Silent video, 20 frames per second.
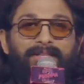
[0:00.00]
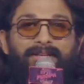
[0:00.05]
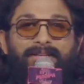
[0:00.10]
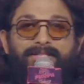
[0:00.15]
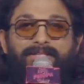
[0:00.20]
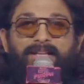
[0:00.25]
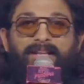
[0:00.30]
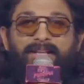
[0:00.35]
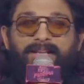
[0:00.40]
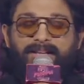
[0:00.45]

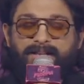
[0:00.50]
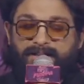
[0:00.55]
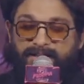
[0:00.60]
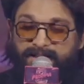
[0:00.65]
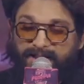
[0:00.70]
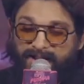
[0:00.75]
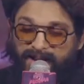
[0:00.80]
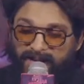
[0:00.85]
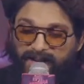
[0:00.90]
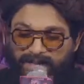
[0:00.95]
She'll
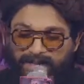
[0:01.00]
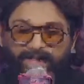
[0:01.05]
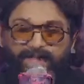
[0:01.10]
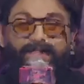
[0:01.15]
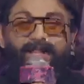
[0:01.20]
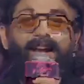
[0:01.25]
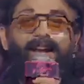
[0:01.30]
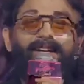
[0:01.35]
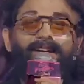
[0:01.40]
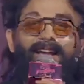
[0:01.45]
crush
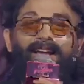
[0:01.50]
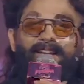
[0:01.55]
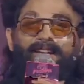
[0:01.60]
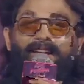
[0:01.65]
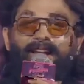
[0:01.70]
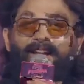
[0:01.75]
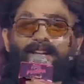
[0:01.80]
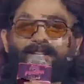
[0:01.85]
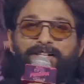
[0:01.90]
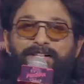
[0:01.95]
the entire
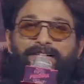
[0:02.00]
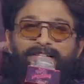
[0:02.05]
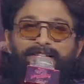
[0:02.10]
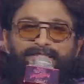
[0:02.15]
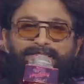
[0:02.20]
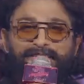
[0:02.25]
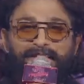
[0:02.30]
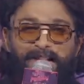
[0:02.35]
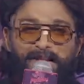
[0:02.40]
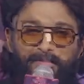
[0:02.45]
nation
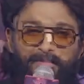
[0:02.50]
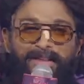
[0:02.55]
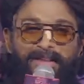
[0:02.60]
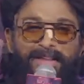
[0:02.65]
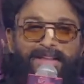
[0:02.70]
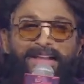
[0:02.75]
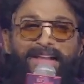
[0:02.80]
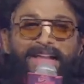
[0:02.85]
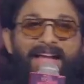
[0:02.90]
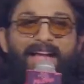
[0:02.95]
this time.
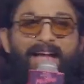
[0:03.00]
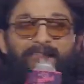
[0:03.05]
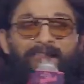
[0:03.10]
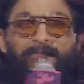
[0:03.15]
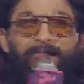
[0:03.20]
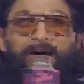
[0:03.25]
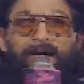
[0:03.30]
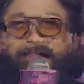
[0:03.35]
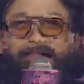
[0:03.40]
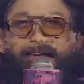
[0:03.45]

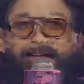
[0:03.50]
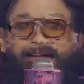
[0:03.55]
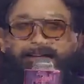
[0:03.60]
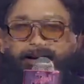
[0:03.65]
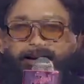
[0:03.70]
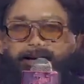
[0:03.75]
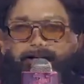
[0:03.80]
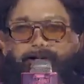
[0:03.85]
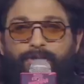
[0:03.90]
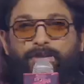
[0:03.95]
Everybody will
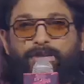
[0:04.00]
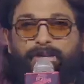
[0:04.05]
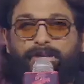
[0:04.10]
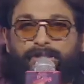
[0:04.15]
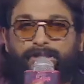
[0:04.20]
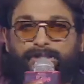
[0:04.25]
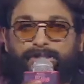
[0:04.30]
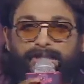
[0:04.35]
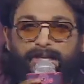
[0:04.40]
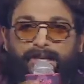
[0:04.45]
crush on her
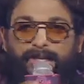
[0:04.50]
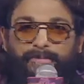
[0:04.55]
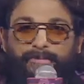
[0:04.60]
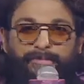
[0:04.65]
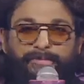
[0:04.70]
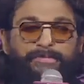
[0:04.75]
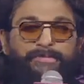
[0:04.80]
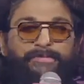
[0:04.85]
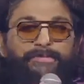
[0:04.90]
this time.